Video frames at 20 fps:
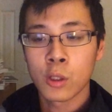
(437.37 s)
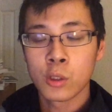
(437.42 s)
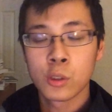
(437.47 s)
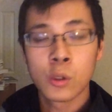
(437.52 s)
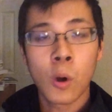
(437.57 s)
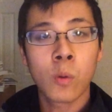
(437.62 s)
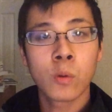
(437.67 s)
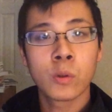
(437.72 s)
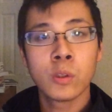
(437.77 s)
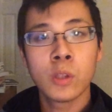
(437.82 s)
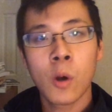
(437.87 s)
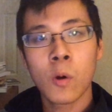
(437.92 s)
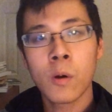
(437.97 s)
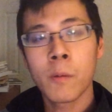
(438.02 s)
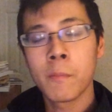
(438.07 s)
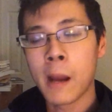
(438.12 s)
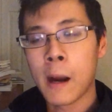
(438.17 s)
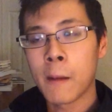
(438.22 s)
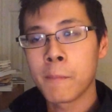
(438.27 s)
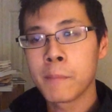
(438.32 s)
don't know
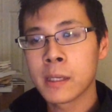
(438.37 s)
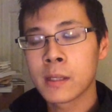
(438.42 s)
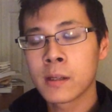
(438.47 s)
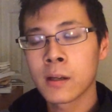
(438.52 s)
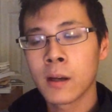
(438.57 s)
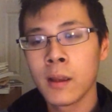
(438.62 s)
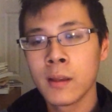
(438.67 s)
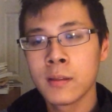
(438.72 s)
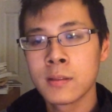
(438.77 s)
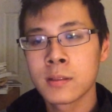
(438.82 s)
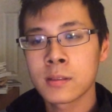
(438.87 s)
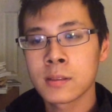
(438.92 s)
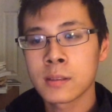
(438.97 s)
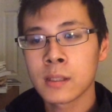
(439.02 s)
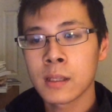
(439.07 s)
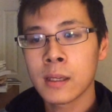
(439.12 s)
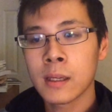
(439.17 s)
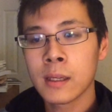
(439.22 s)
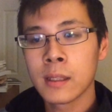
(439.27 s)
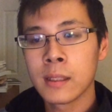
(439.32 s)
about because
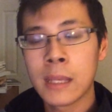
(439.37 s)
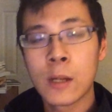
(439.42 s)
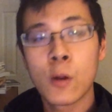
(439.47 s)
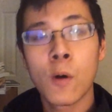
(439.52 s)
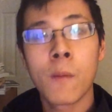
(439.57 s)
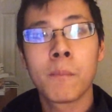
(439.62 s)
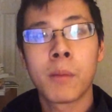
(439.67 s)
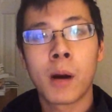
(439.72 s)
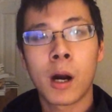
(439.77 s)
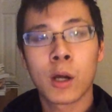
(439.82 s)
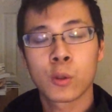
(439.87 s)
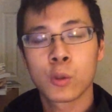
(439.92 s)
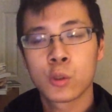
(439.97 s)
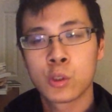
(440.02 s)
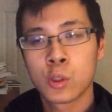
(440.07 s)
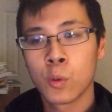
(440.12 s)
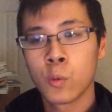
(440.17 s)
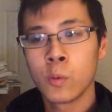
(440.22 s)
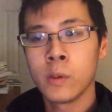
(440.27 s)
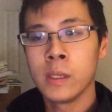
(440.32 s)
they don't bother
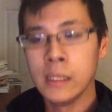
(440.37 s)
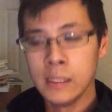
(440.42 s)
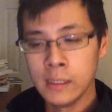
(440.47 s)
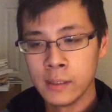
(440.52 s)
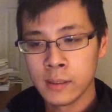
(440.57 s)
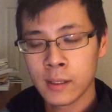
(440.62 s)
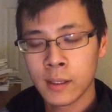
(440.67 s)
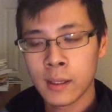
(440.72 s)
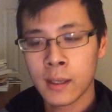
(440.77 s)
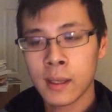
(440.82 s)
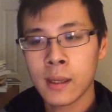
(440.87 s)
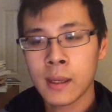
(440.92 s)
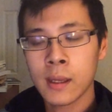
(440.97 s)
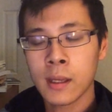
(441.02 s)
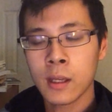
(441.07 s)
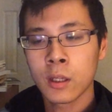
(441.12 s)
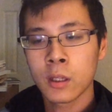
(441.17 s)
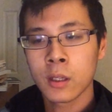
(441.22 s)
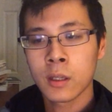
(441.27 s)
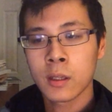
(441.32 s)
to read.
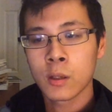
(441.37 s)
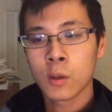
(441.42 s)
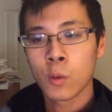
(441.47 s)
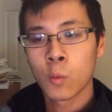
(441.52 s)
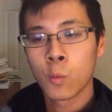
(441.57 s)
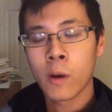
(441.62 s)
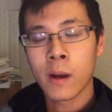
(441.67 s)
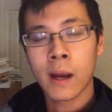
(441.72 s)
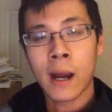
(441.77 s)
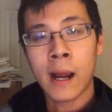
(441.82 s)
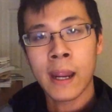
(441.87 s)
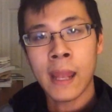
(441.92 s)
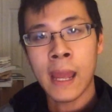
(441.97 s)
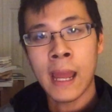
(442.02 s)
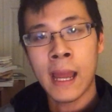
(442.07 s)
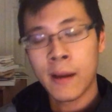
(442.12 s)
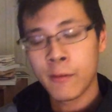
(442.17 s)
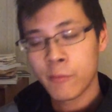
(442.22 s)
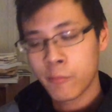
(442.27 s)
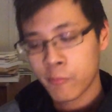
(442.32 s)
What I
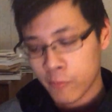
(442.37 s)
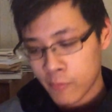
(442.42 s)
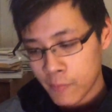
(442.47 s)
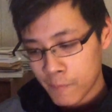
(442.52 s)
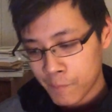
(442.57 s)
have